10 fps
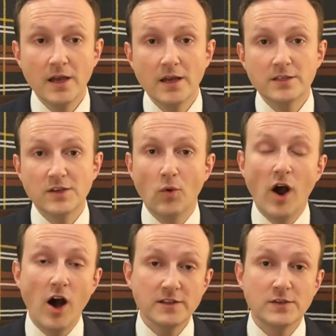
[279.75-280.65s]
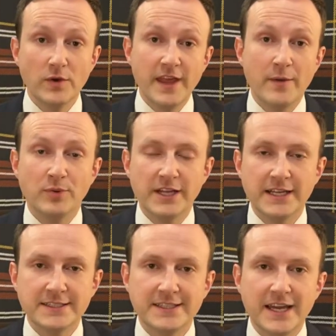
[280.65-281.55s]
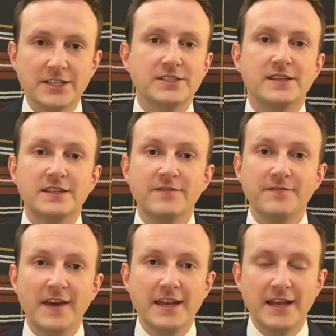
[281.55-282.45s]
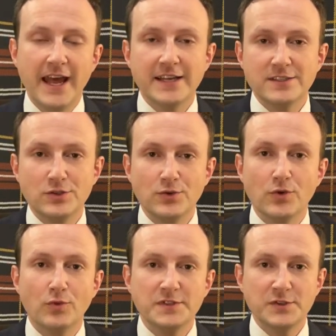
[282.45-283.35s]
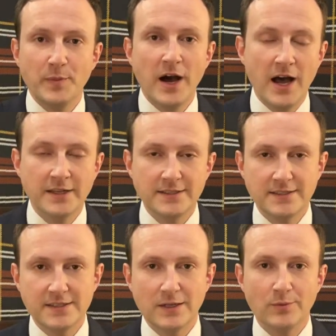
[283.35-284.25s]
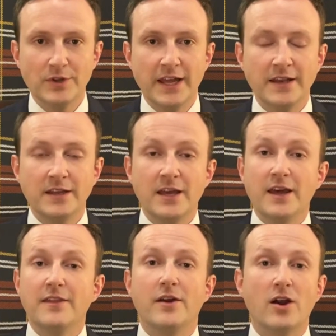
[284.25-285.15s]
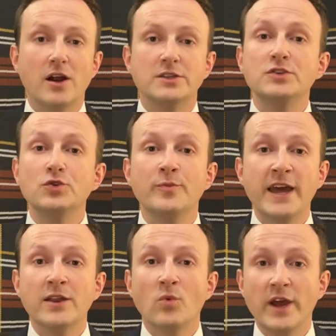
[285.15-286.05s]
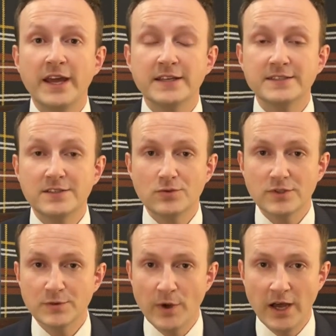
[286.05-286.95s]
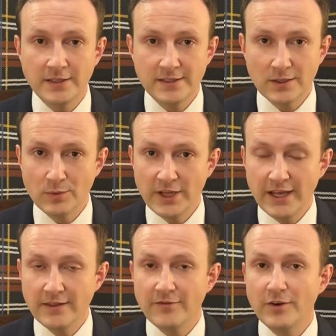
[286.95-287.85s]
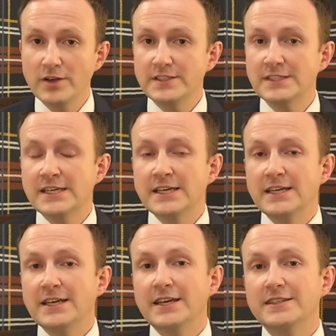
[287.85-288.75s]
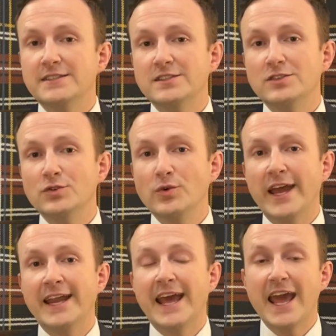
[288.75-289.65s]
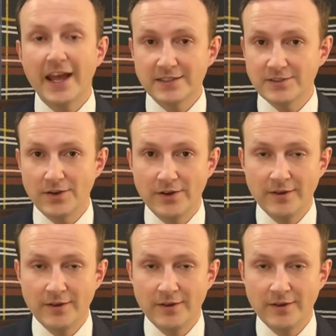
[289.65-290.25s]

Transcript: So also in that pleading stage, the defendant has to respond to the complaint. There are two main ways to respond to the complaint. The first is to do an answer.